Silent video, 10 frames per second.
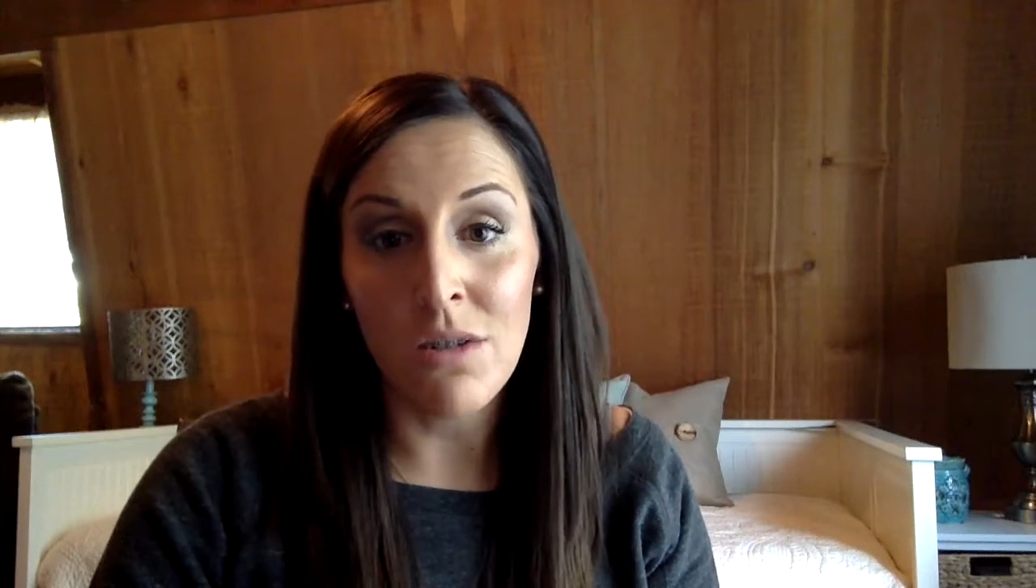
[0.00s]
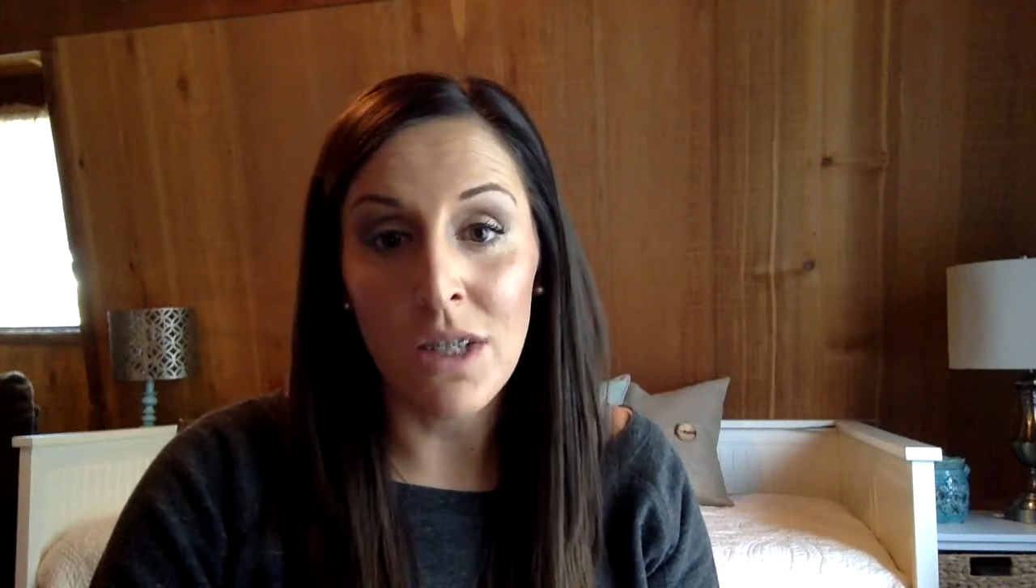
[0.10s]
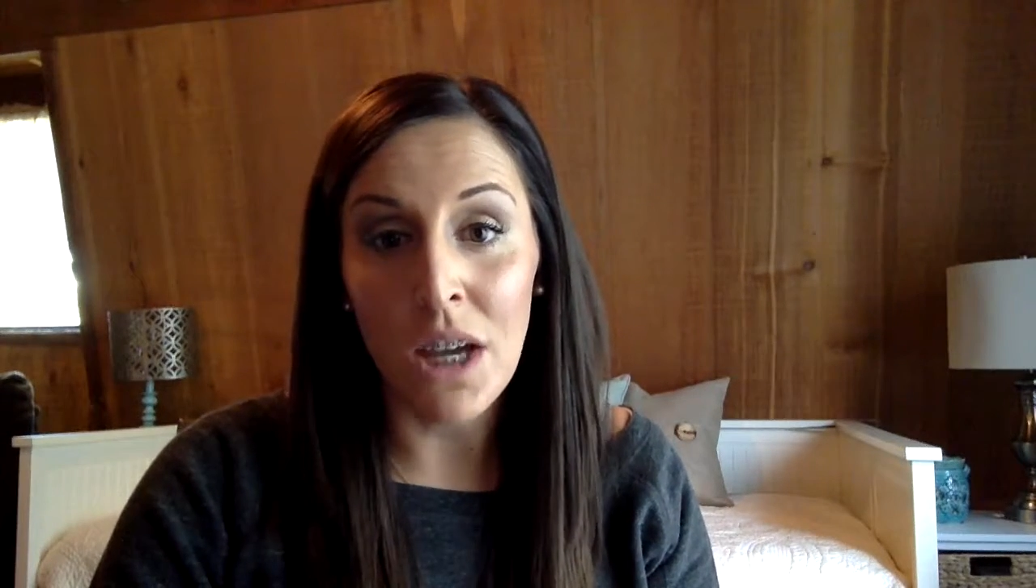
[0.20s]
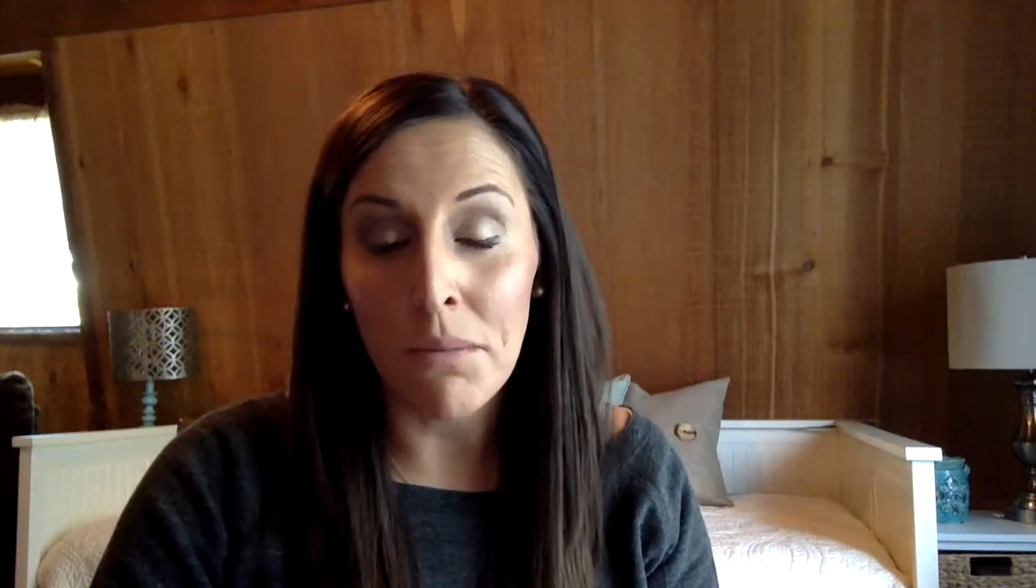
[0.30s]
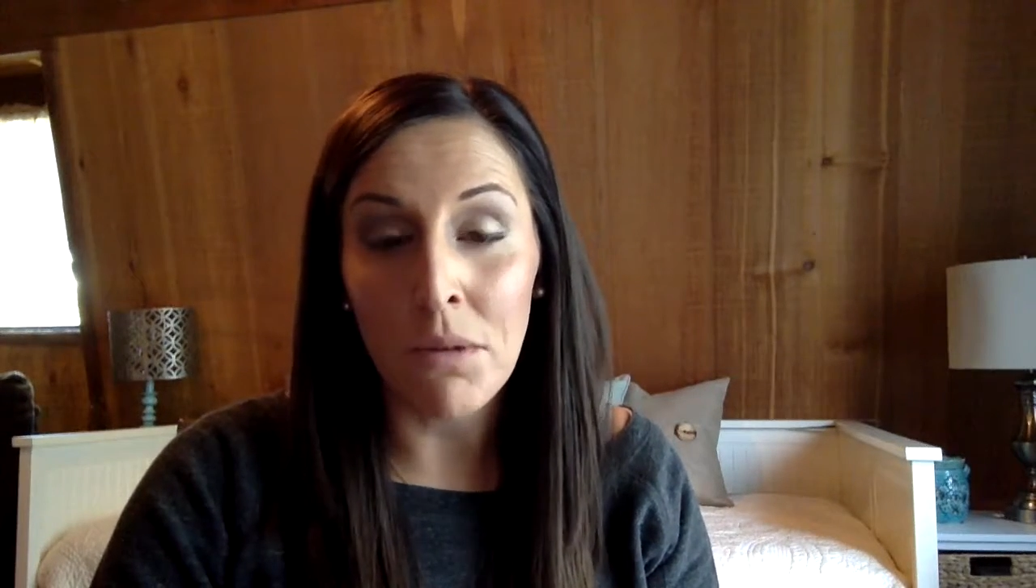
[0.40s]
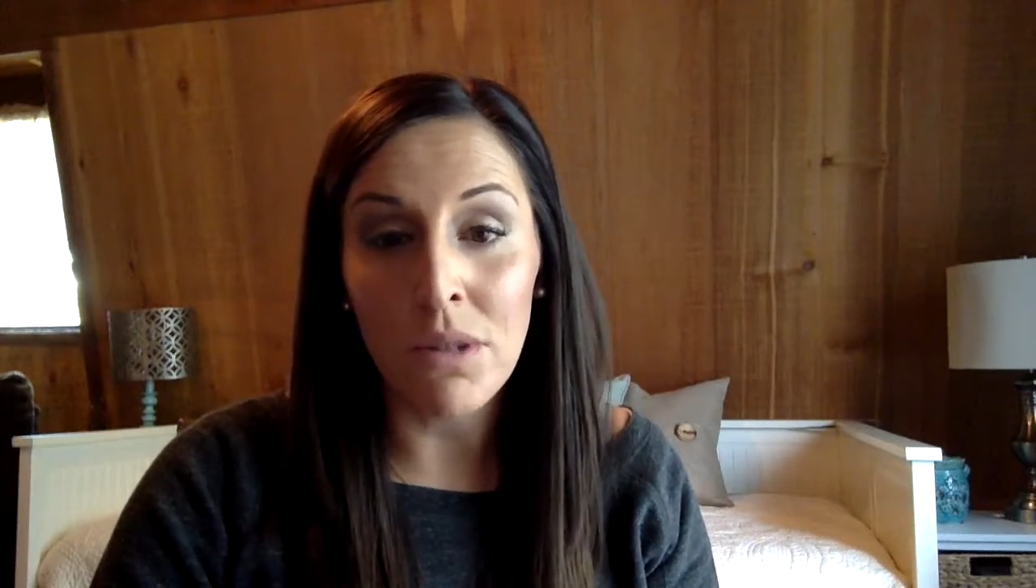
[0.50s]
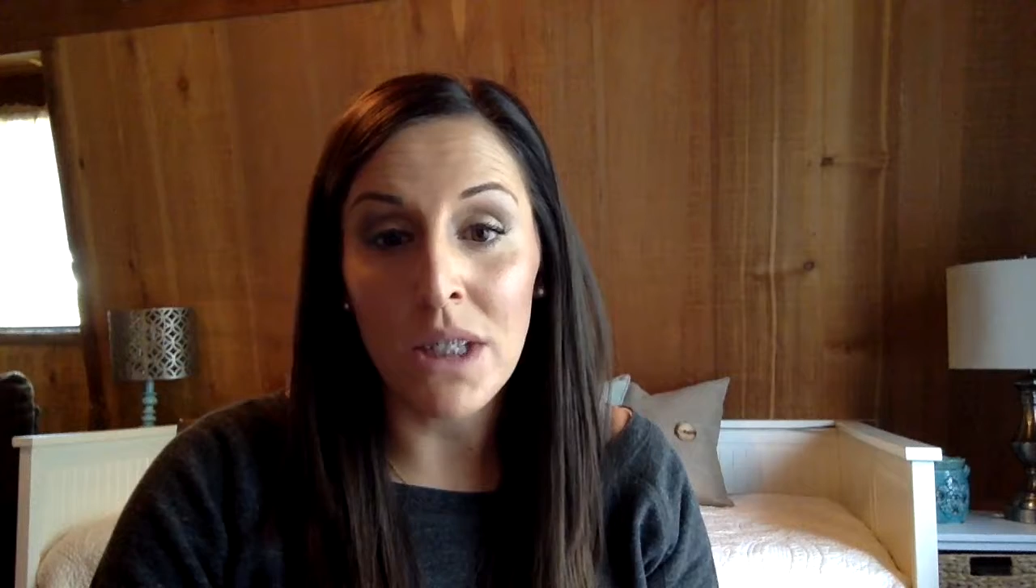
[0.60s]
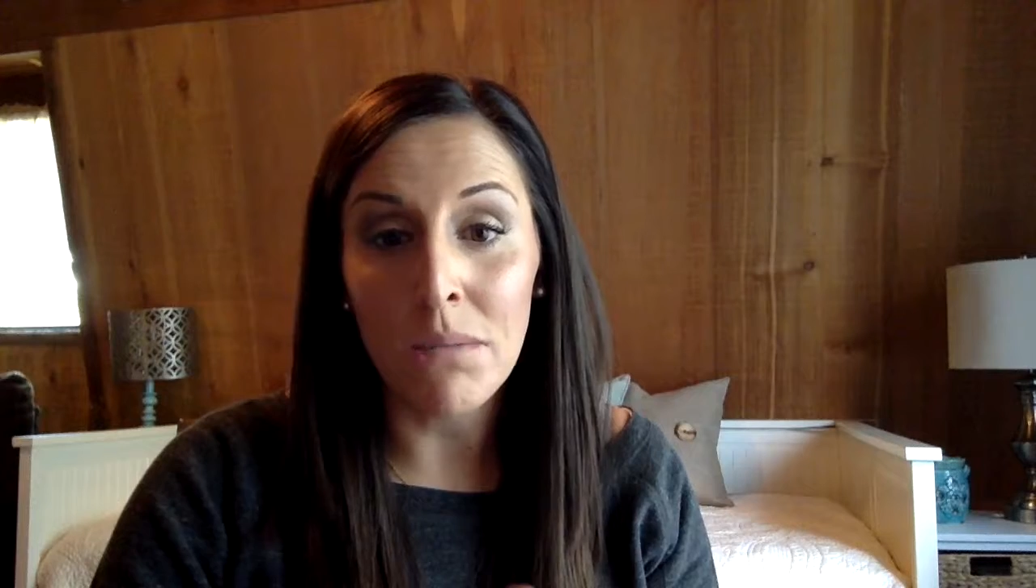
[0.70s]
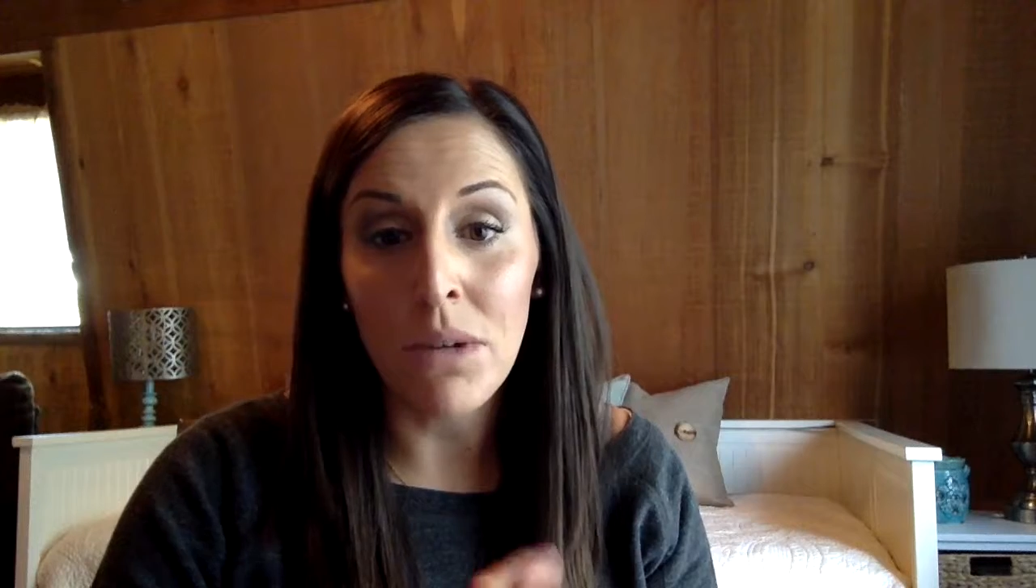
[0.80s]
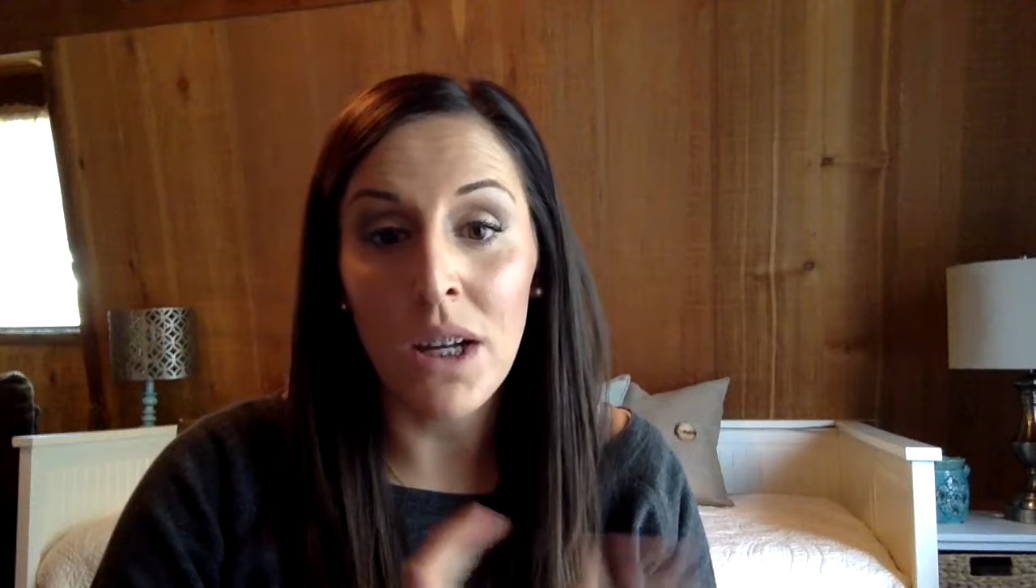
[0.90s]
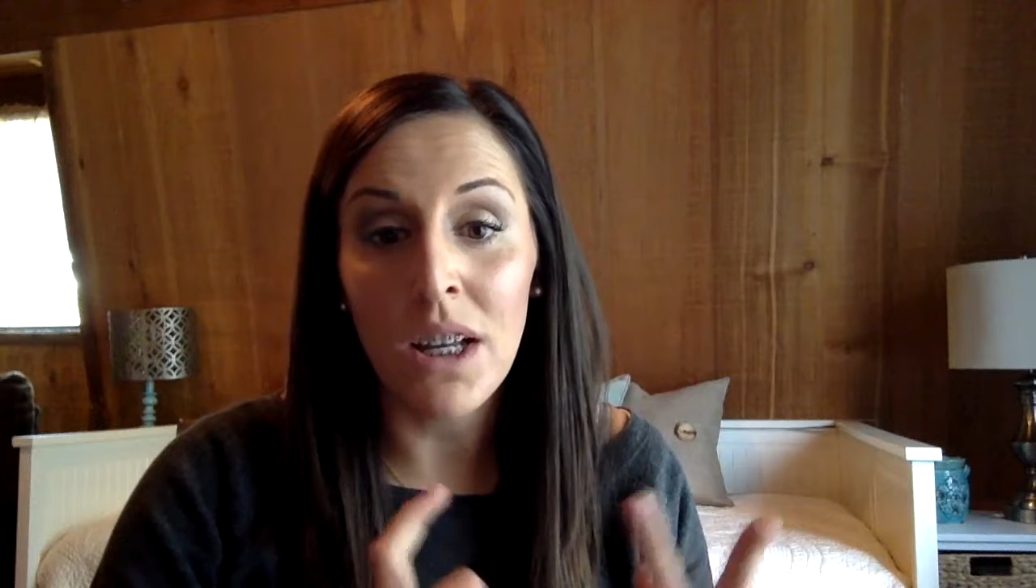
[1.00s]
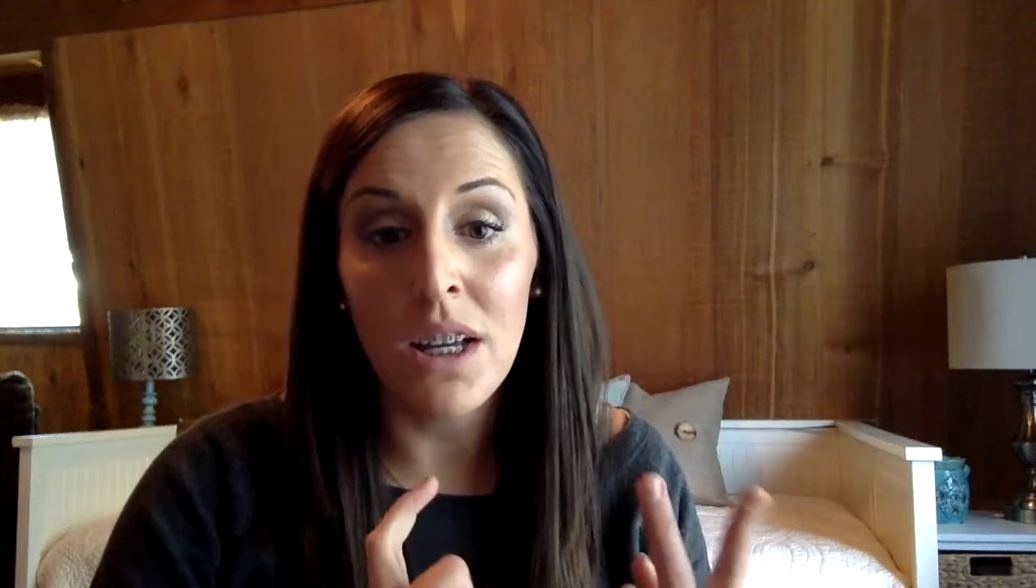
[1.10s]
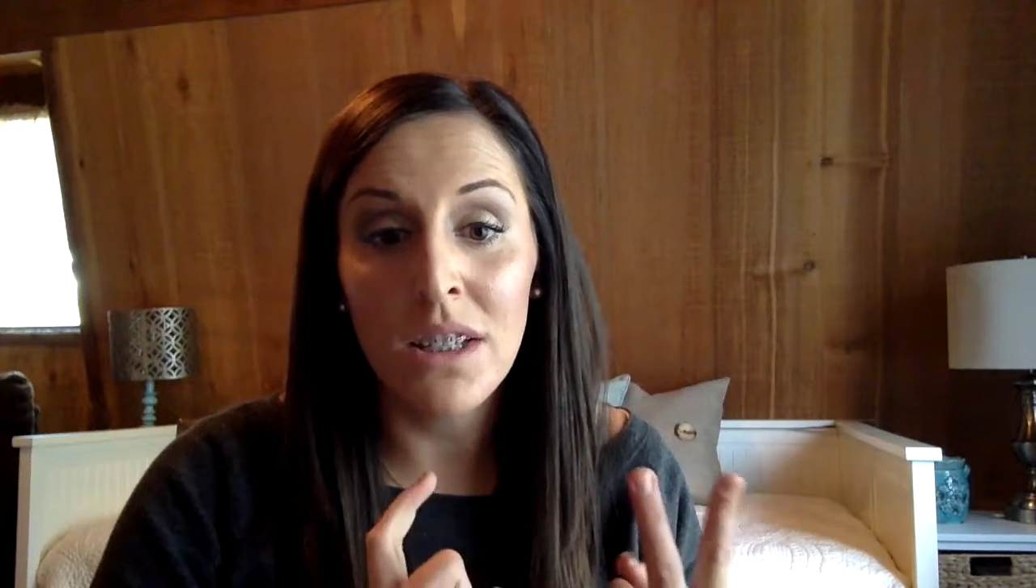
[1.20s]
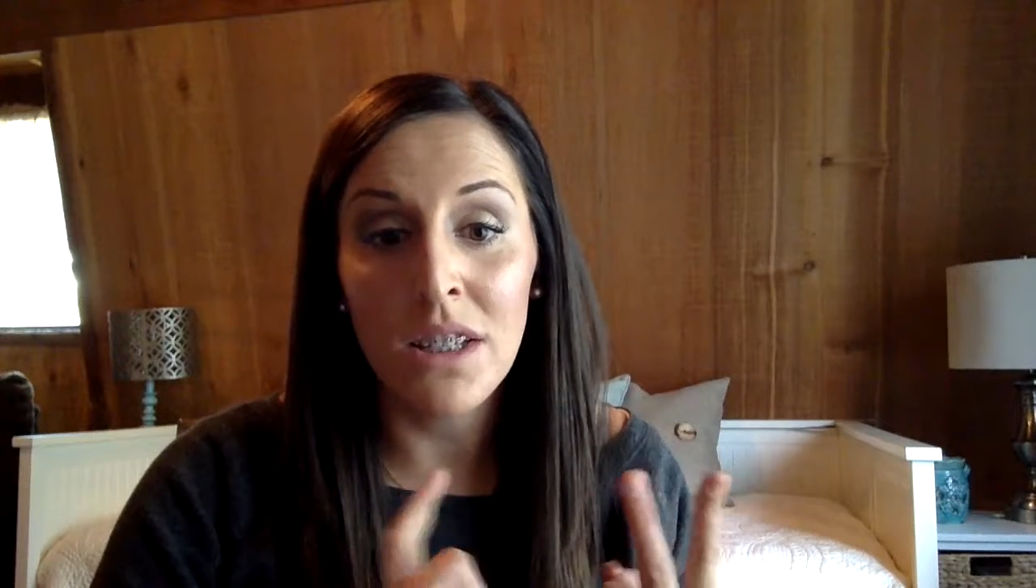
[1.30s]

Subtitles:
to help me with these products?